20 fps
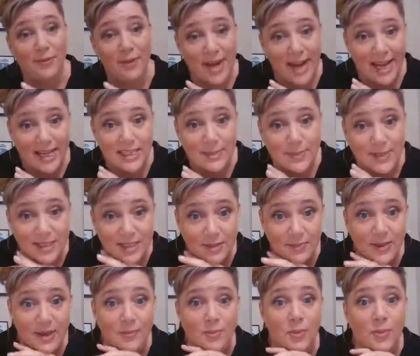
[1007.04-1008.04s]
of announcements to
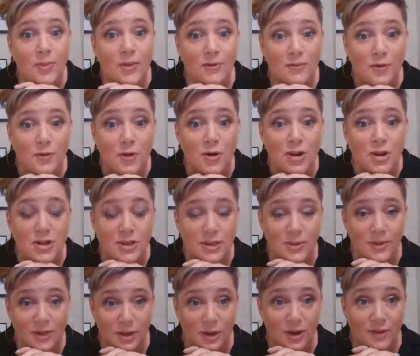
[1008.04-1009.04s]
people before you
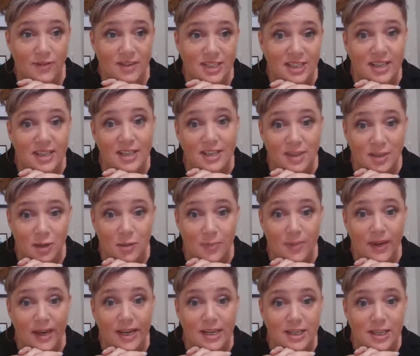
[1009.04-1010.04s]
switch over to this new
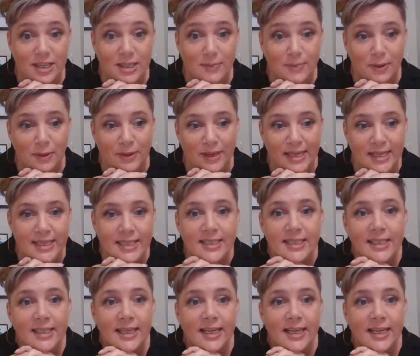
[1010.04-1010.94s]
page experience.